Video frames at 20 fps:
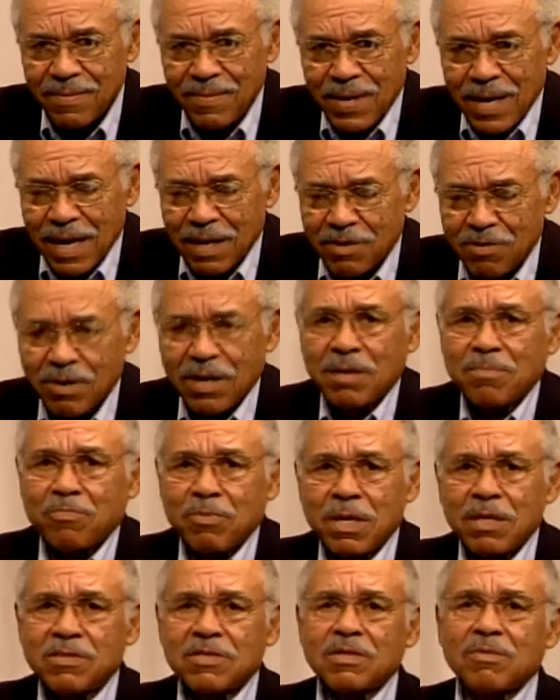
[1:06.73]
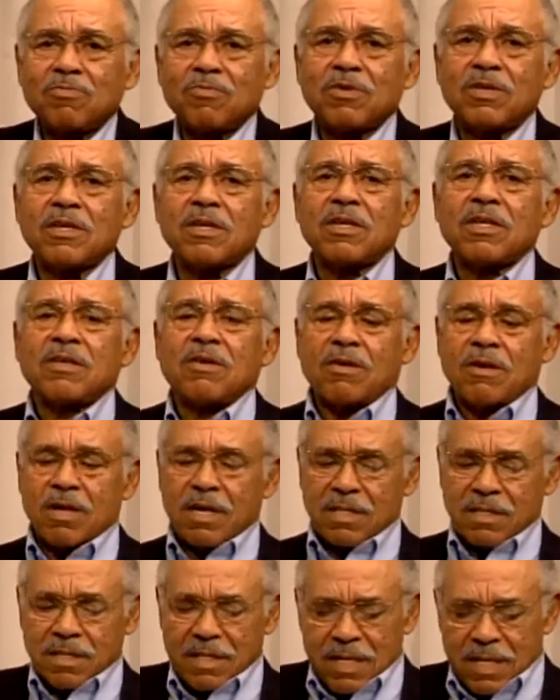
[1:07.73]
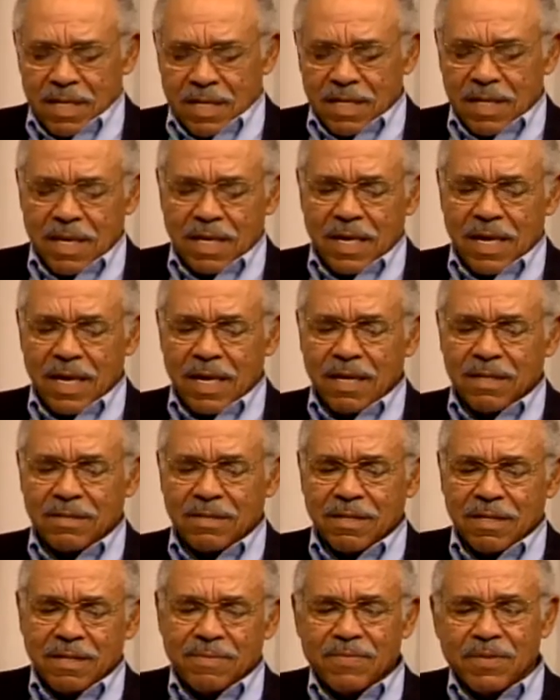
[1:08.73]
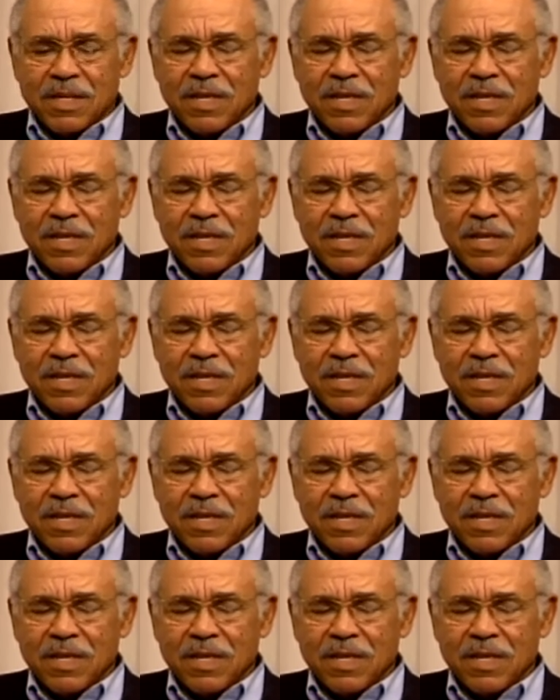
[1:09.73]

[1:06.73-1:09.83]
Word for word: I thought I'd bring someone on that has a,